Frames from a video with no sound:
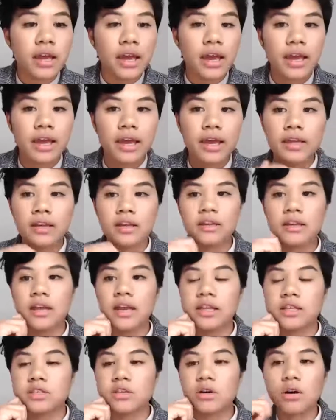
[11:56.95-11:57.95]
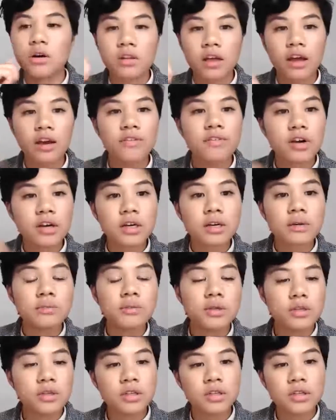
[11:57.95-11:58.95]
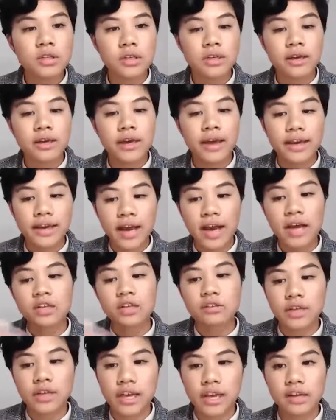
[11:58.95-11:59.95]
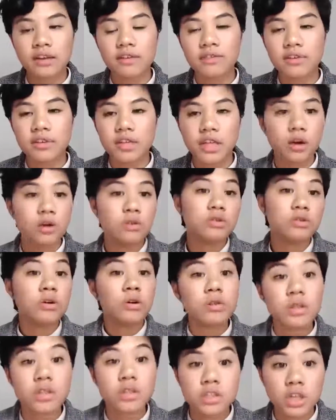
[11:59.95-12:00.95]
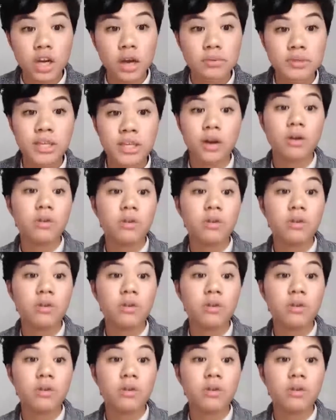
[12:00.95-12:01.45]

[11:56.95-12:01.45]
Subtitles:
And so a lot of our community got creative, and they own donut shops, they own